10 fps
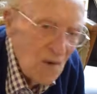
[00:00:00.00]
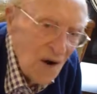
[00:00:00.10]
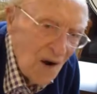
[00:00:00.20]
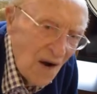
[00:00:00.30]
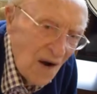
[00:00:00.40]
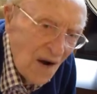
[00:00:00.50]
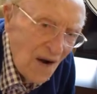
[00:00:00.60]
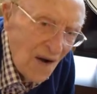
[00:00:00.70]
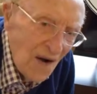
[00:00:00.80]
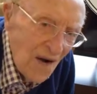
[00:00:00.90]
one.
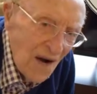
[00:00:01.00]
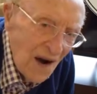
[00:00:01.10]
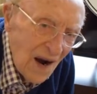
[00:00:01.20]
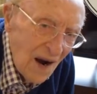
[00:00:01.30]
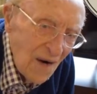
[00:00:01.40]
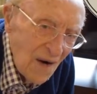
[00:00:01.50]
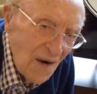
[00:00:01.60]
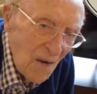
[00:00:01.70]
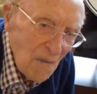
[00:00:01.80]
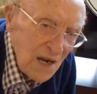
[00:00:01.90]
Uh,
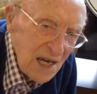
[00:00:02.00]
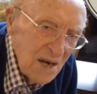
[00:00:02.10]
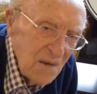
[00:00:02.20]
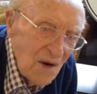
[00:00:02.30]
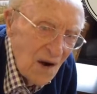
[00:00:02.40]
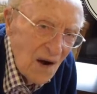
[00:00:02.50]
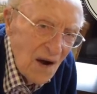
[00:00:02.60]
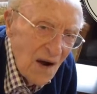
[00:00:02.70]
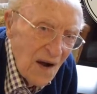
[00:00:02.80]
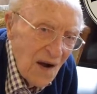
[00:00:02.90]
I'm not beginning. Can
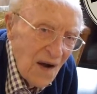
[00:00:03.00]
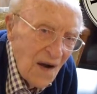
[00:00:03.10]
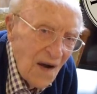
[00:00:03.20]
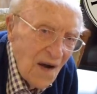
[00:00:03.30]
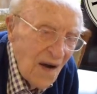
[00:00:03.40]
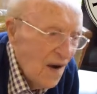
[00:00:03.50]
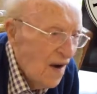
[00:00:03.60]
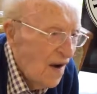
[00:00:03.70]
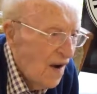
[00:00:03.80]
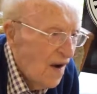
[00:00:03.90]
I, can, yeah, yeah, yeah, yeah.